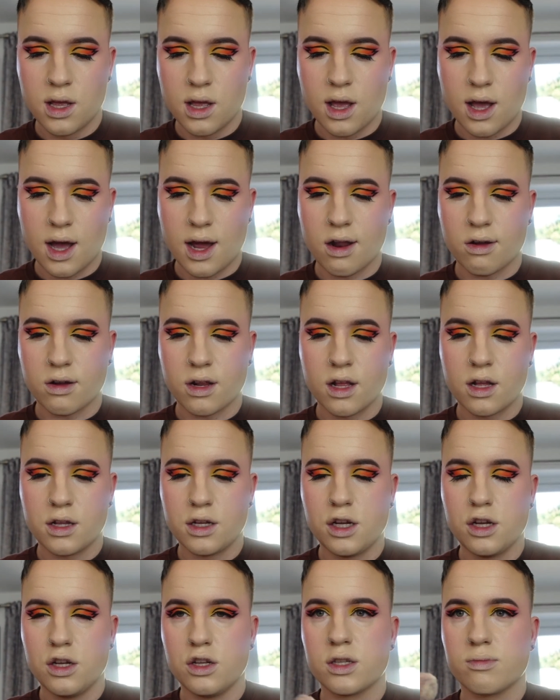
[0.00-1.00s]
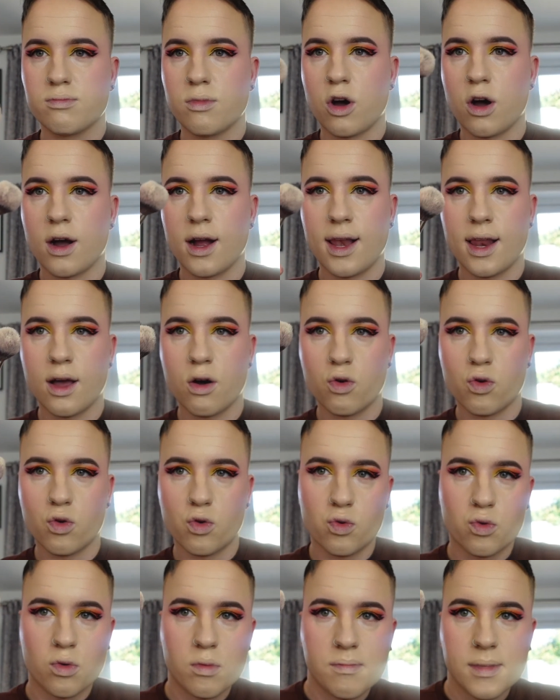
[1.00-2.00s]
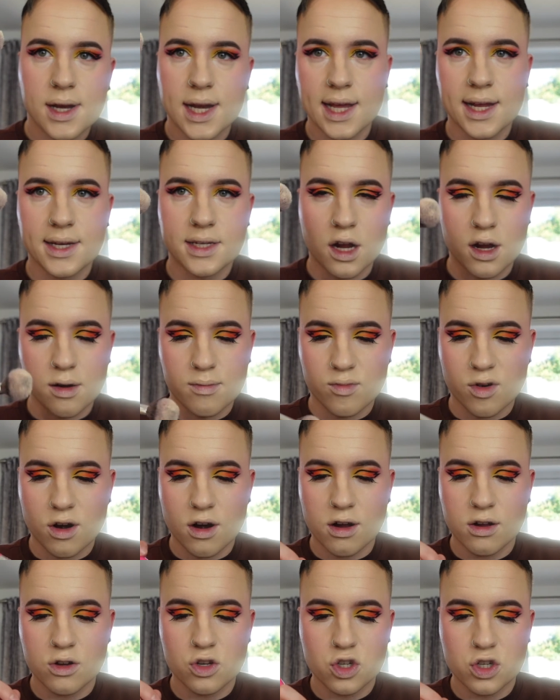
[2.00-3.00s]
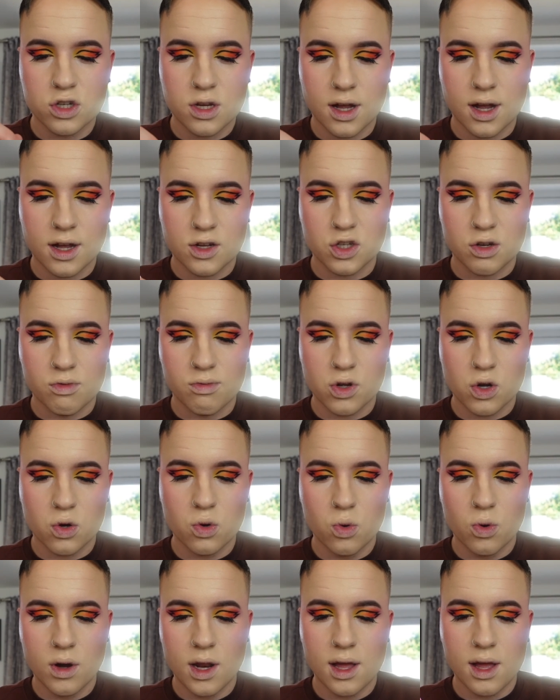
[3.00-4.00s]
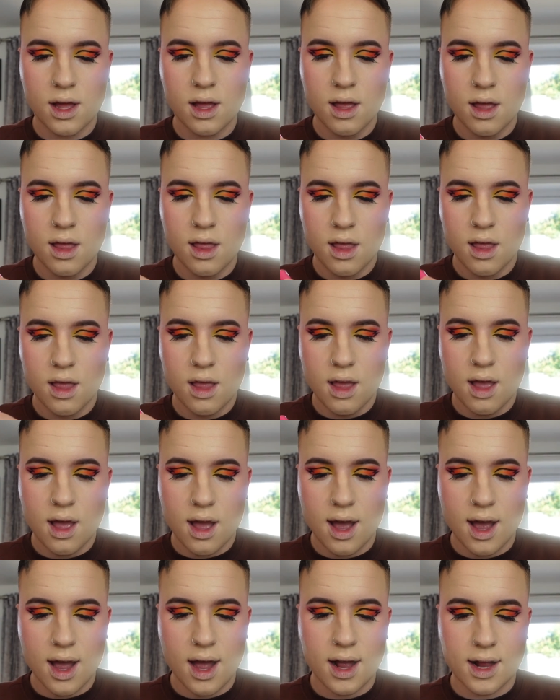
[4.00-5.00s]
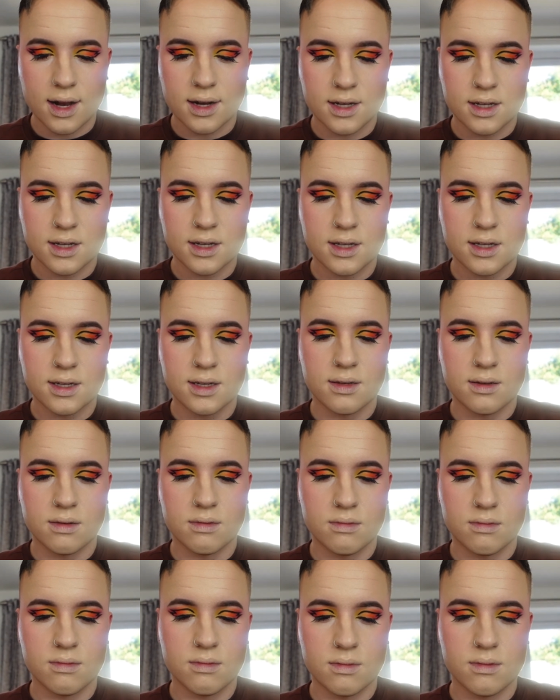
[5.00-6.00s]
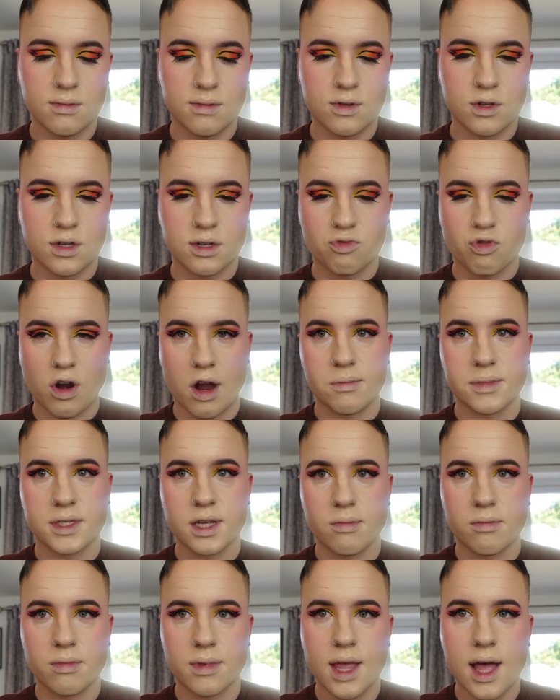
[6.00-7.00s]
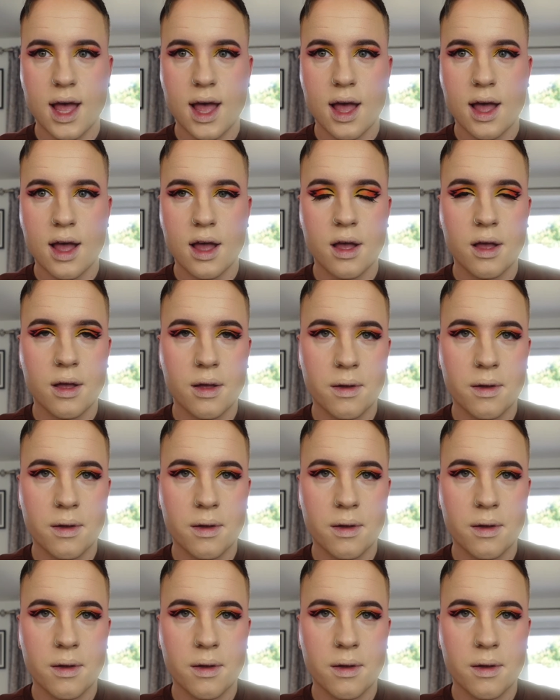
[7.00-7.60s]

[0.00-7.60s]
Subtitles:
And I'm going to use my little mini dome brush, as you would call it, and just grab some there.